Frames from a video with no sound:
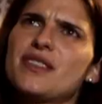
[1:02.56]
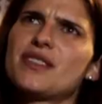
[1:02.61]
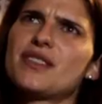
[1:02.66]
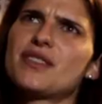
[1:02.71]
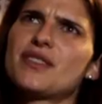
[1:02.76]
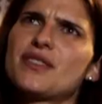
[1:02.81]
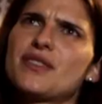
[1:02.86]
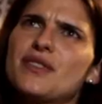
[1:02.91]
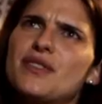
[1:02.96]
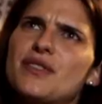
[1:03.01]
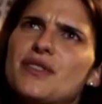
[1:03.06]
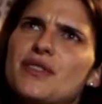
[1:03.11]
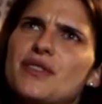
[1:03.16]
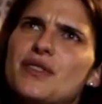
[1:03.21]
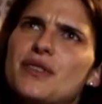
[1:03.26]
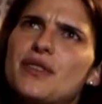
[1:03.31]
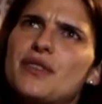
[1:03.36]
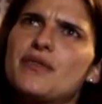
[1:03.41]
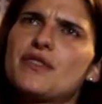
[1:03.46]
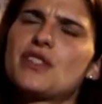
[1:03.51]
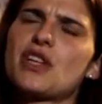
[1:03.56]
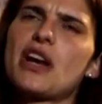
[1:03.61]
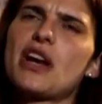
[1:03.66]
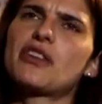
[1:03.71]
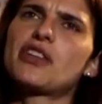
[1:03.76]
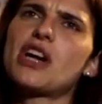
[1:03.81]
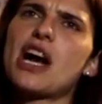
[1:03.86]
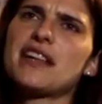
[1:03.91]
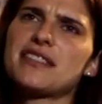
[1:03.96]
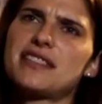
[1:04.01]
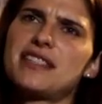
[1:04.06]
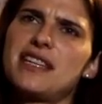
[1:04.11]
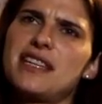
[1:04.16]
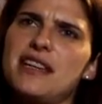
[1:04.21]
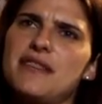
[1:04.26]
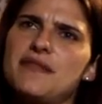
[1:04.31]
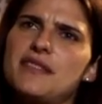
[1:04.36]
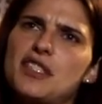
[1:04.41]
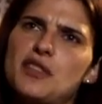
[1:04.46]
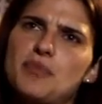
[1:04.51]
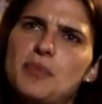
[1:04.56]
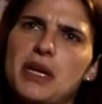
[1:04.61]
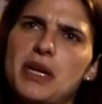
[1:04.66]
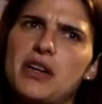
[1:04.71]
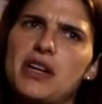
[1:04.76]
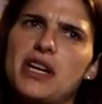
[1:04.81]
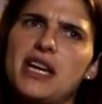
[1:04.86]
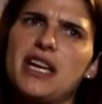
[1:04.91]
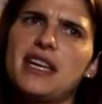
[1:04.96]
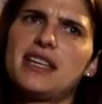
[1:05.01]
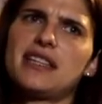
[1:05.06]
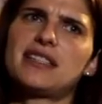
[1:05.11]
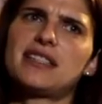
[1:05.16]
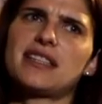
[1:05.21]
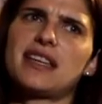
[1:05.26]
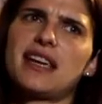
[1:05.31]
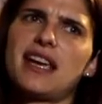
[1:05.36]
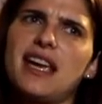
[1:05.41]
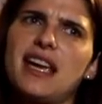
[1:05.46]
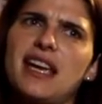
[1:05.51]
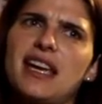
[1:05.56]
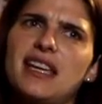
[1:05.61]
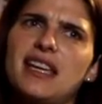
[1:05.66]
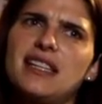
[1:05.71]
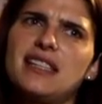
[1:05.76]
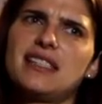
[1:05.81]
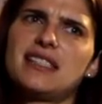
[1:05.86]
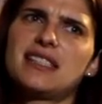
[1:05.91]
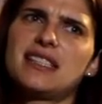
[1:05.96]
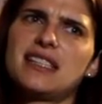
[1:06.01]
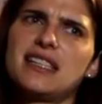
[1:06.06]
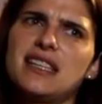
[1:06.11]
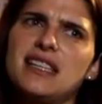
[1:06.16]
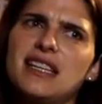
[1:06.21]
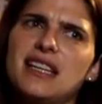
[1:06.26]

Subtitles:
sort of generosity of spirit and